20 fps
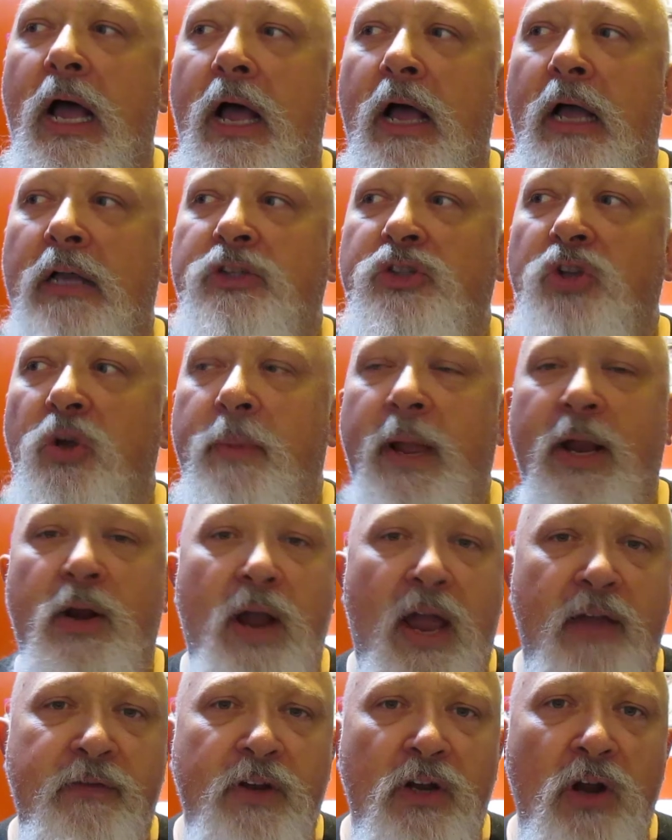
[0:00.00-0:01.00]
So my
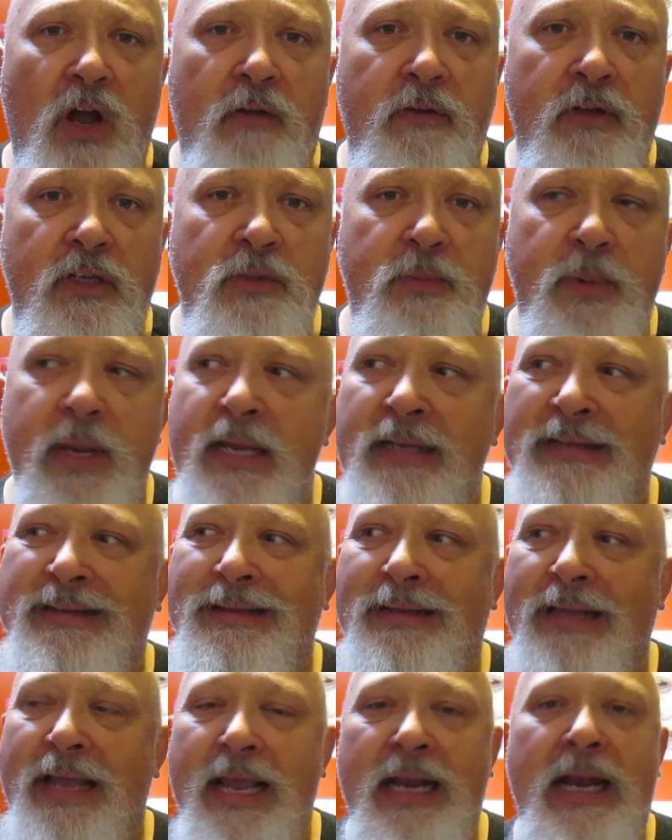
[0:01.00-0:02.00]
graphic novel is being
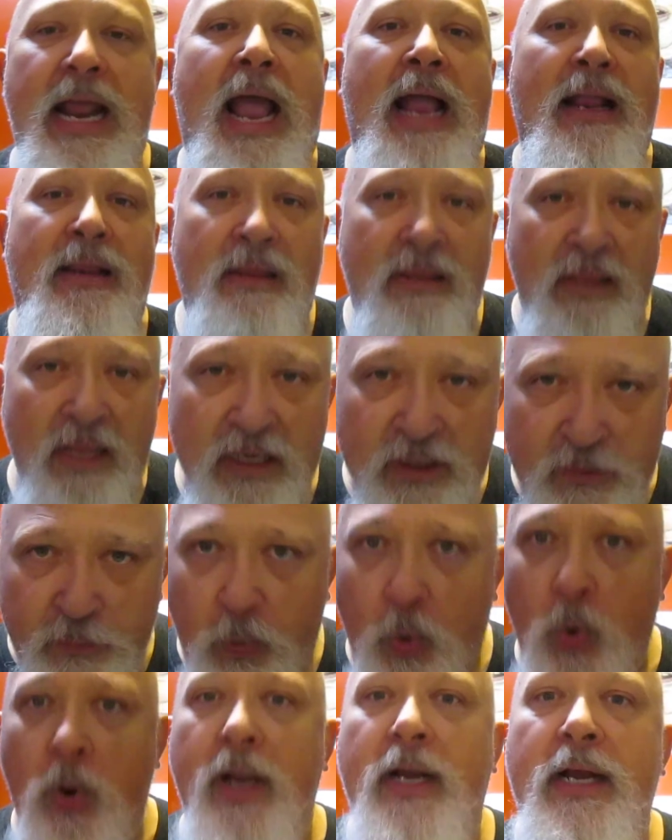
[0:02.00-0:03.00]
delayed at this
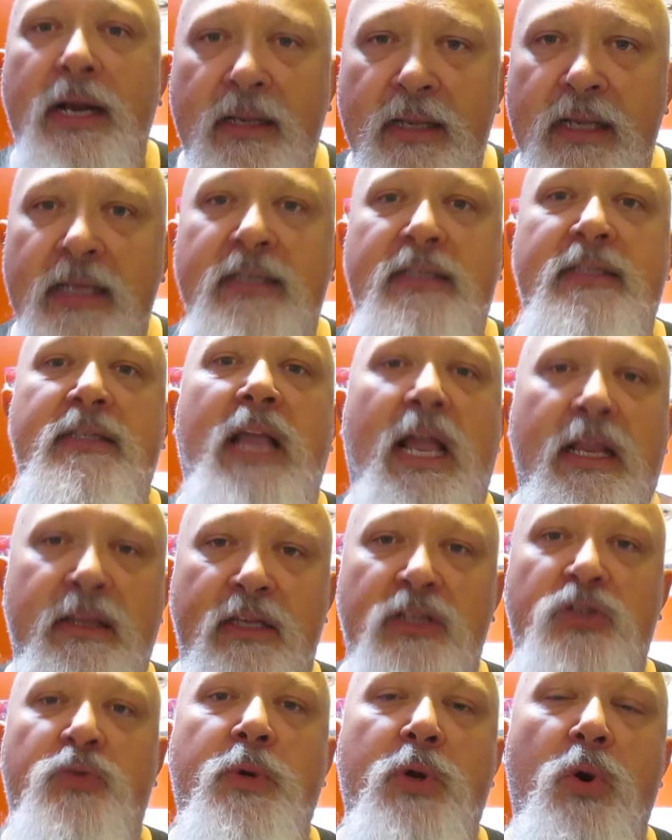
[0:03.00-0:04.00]
point at
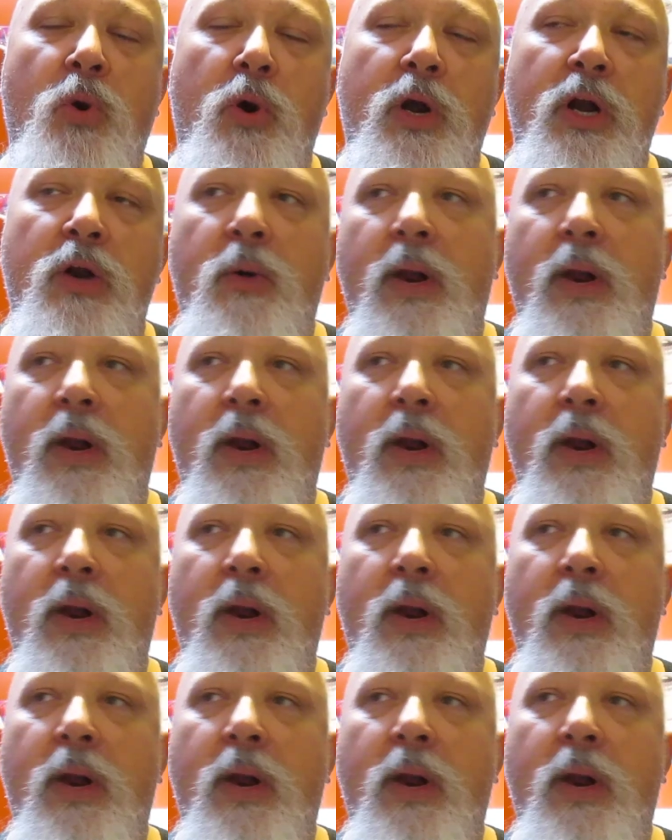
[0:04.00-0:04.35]
this recording